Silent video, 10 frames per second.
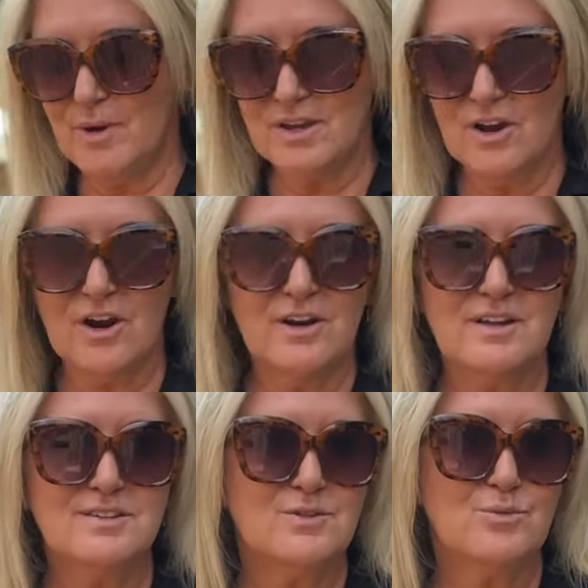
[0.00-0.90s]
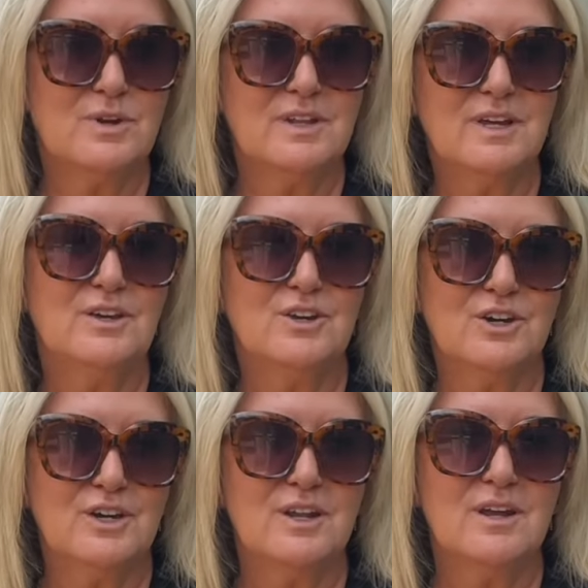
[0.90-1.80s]
yard is a really
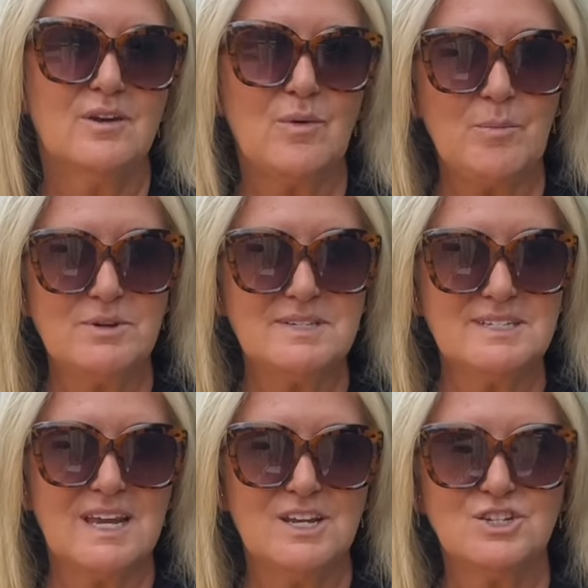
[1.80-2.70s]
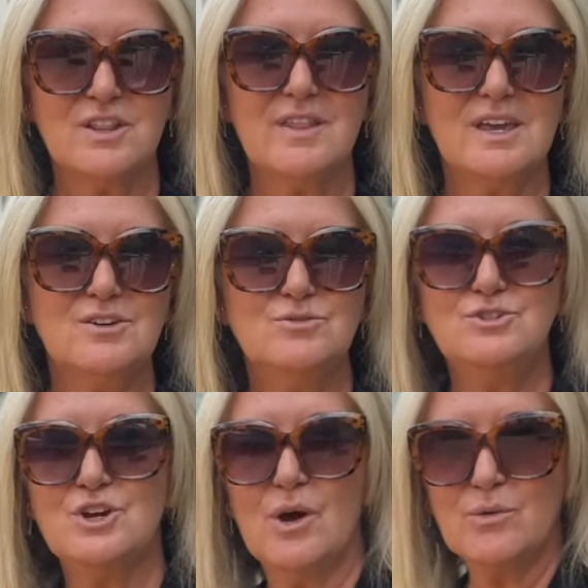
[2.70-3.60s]
good representation that you
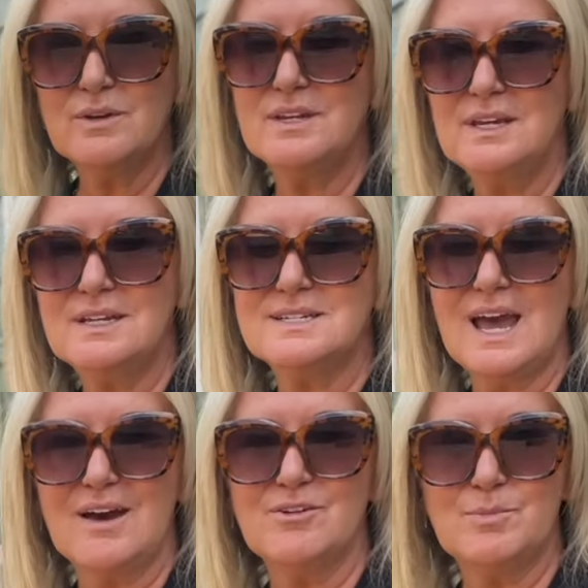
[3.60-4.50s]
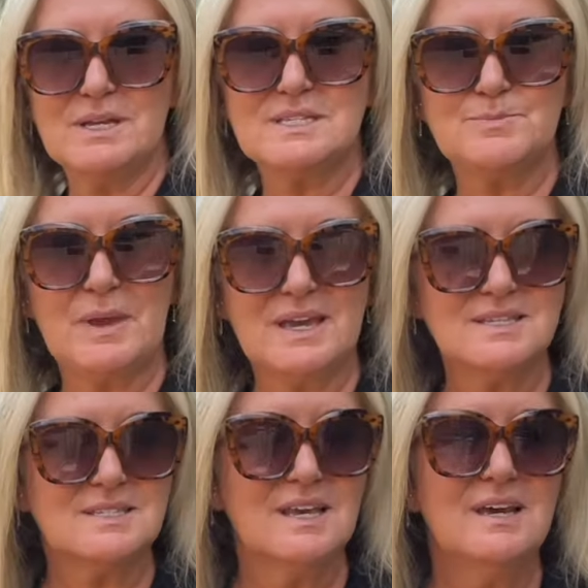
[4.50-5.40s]
don't need to have a big
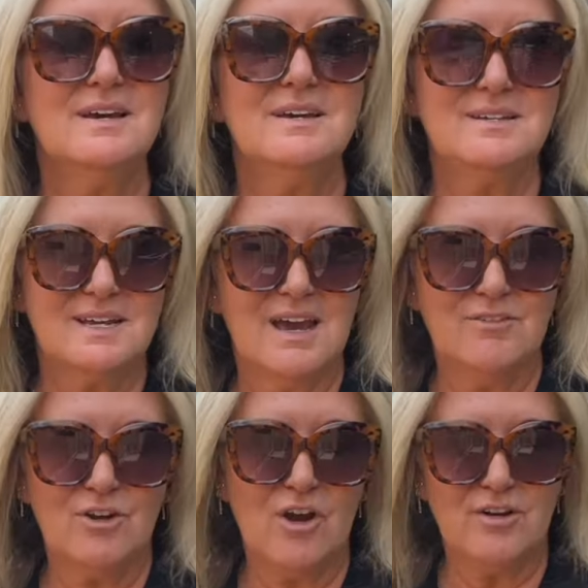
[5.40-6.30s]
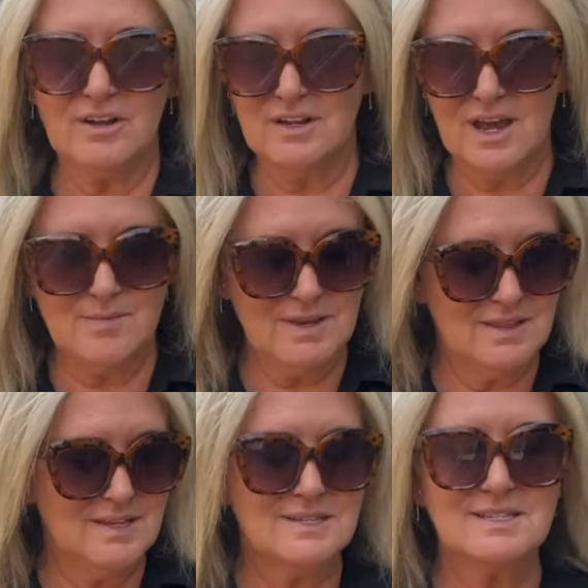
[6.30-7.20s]
space to have a garden. I mean,
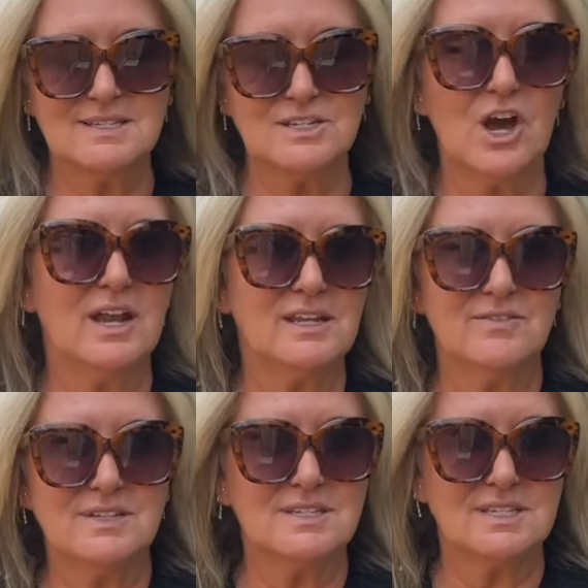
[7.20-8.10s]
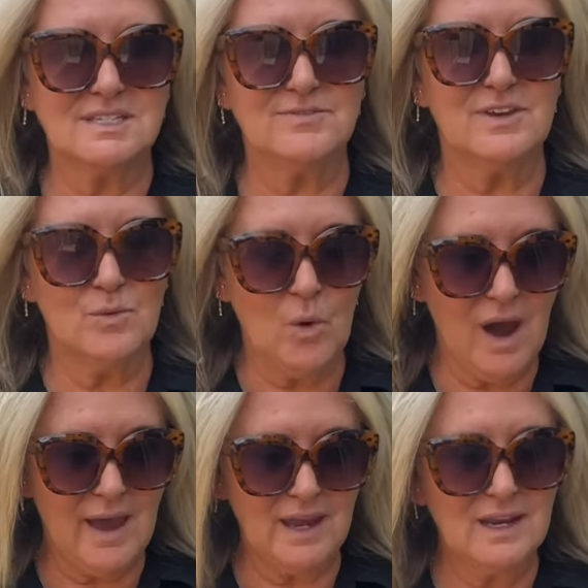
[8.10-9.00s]
this is not even 6 feet
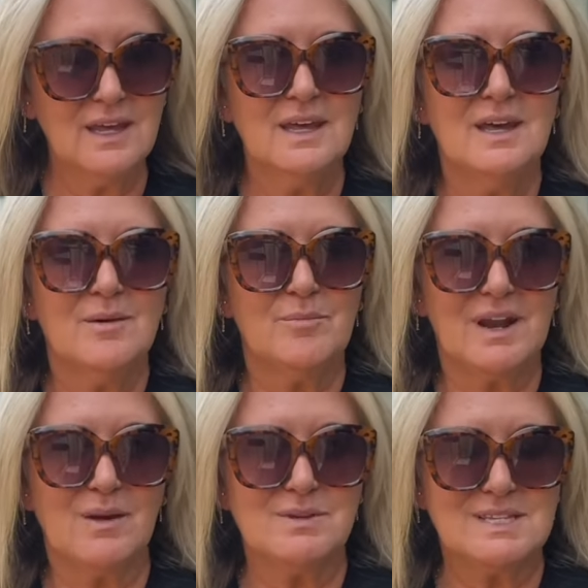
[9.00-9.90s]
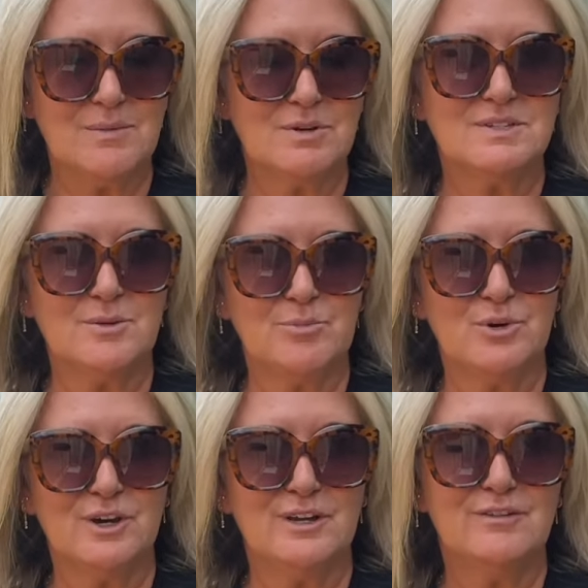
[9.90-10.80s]
wide, but I was able to
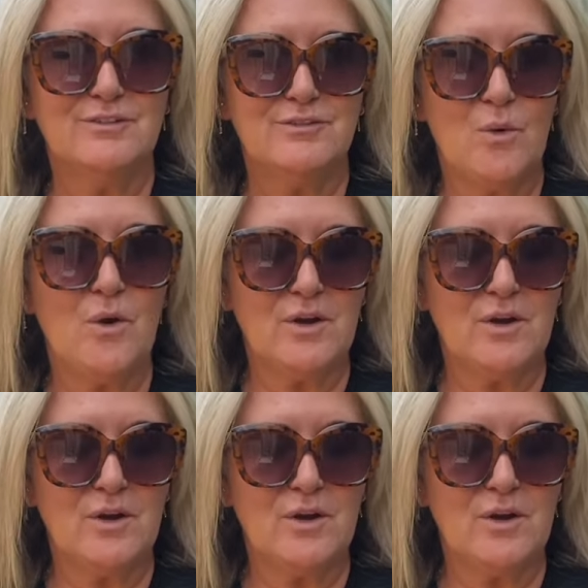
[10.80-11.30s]
put 4